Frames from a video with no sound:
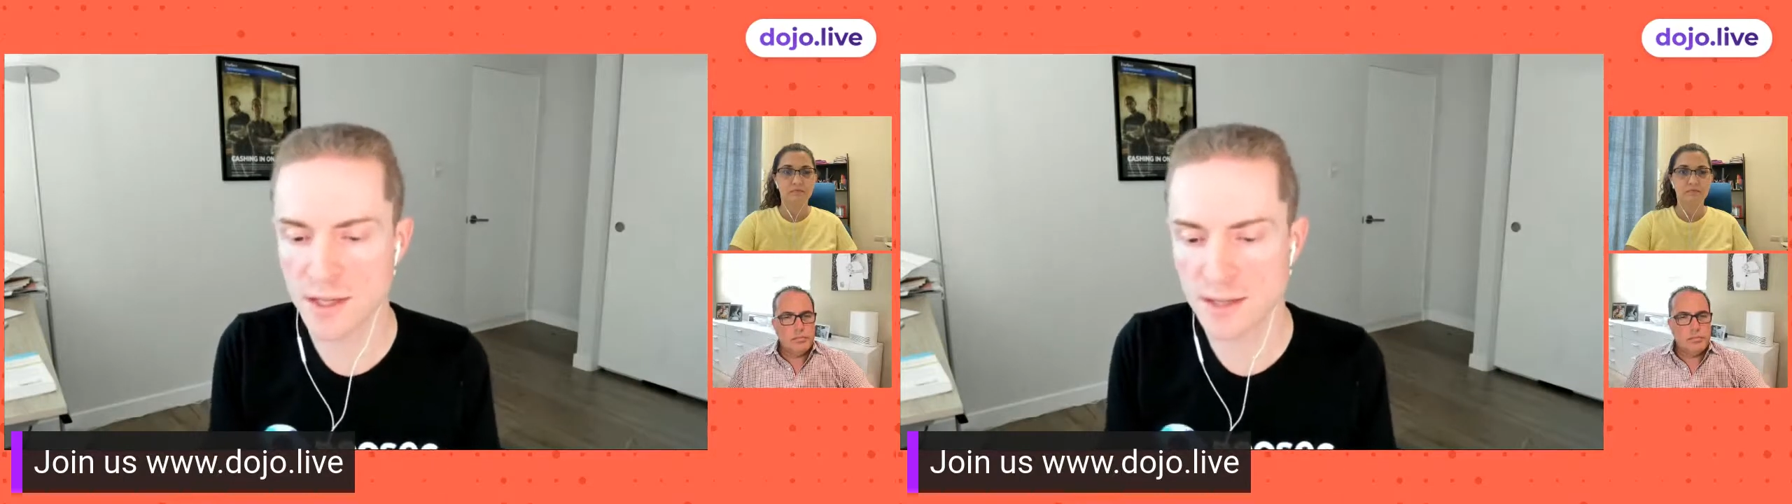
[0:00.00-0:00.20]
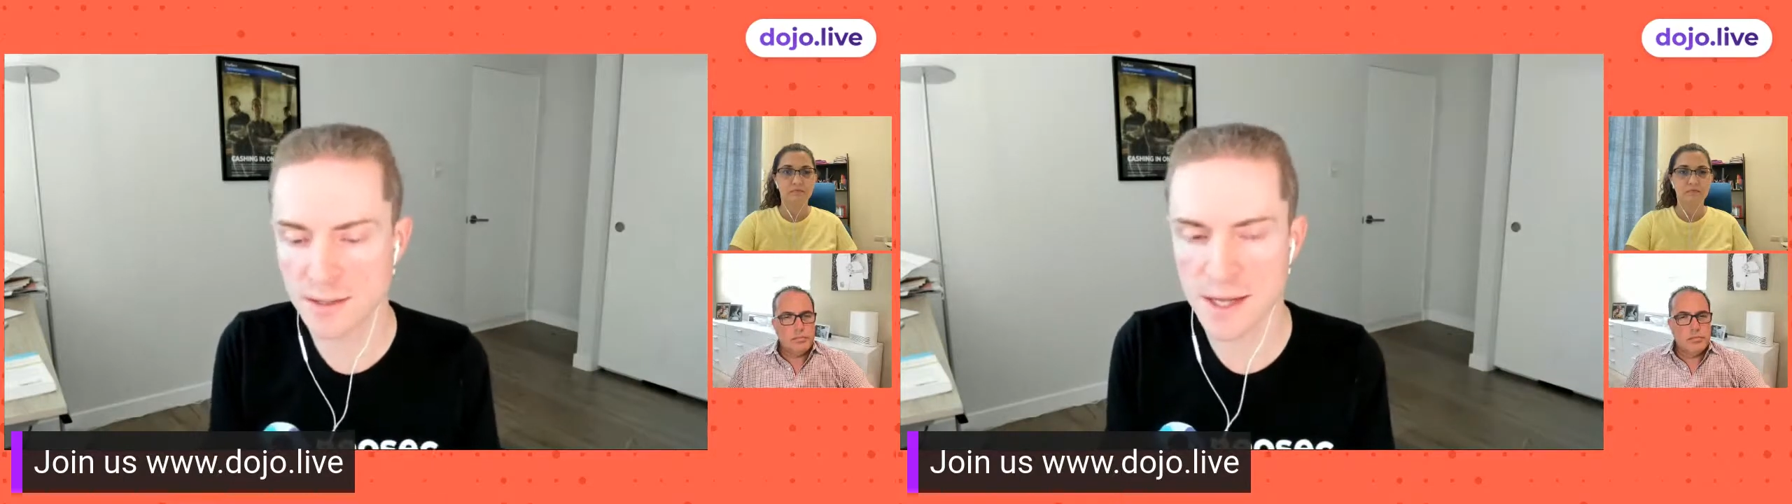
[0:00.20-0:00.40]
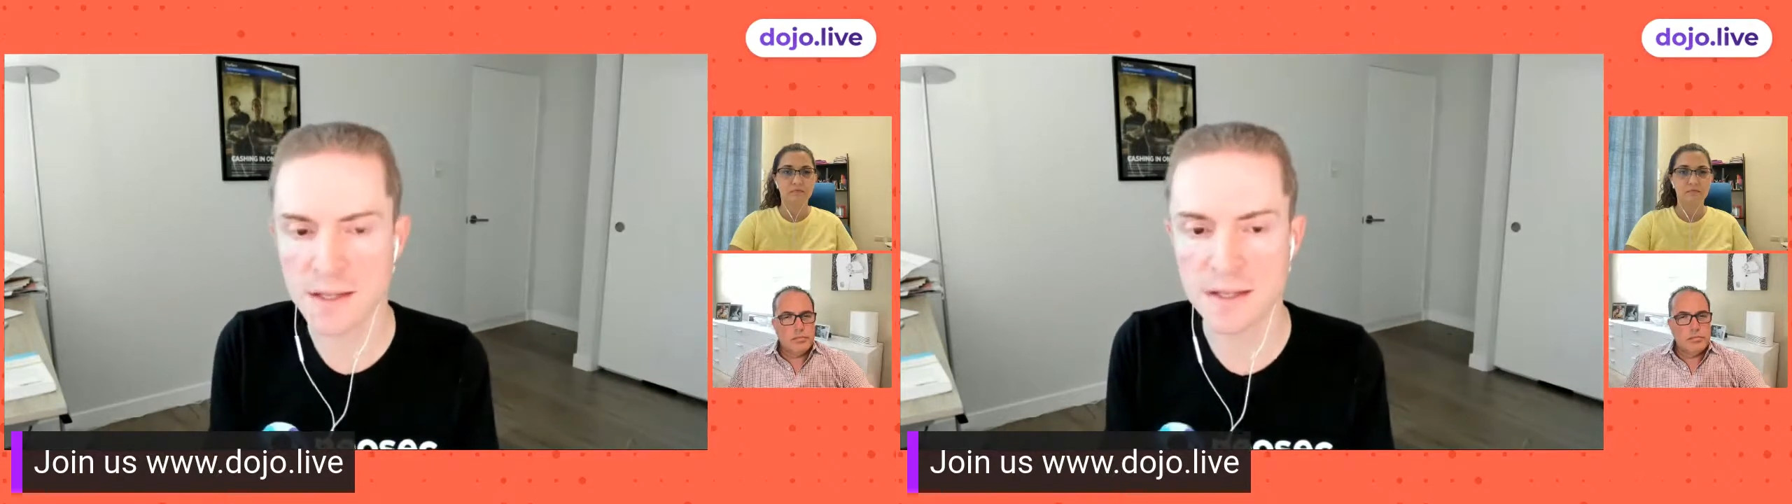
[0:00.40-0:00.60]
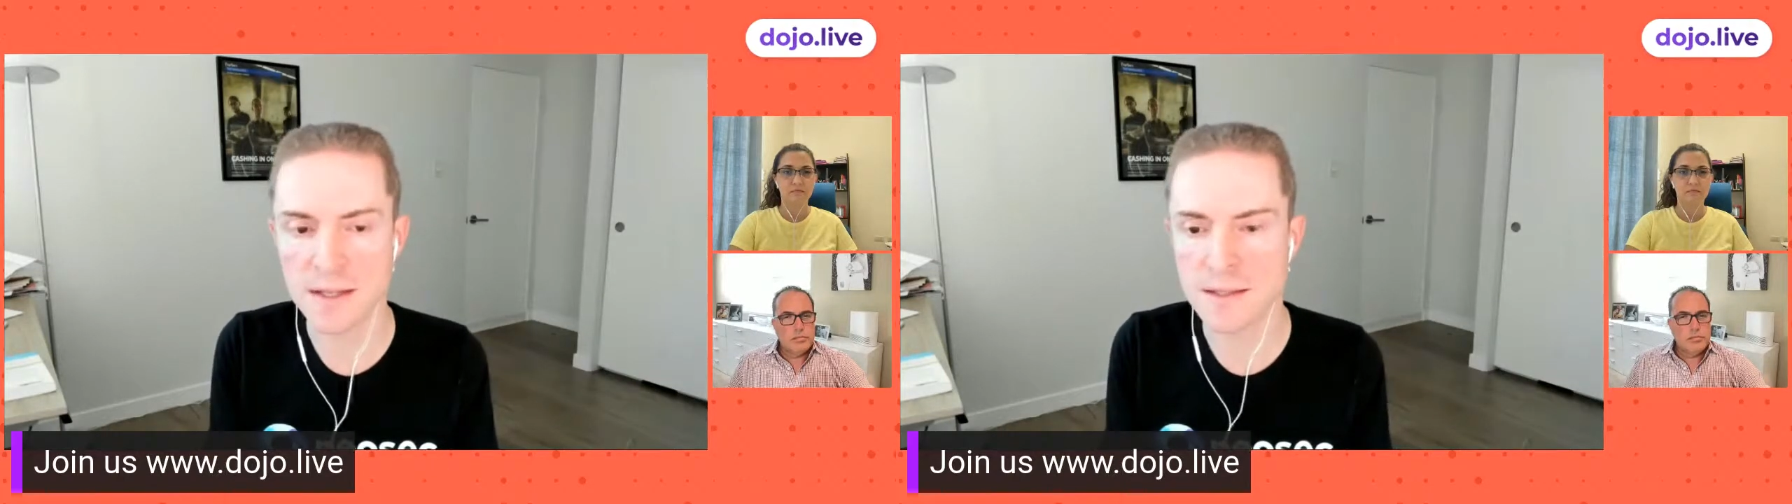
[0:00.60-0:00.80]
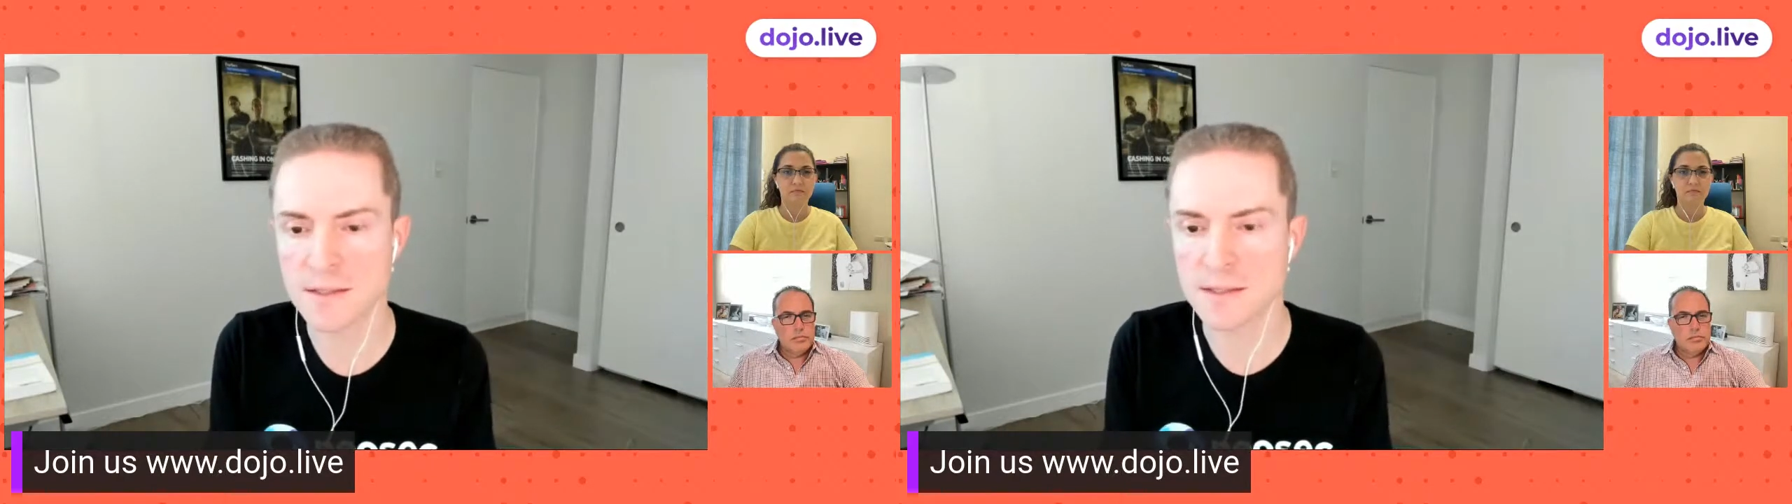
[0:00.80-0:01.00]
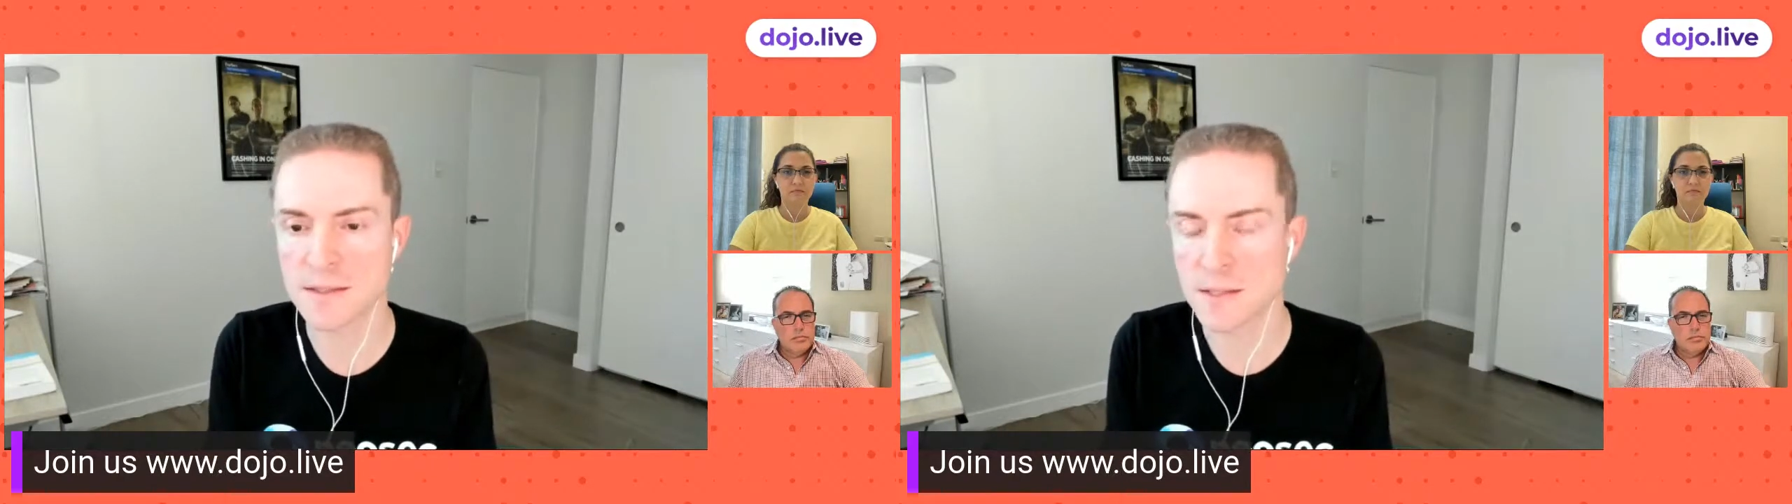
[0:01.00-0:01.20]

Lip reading: Like technically, it's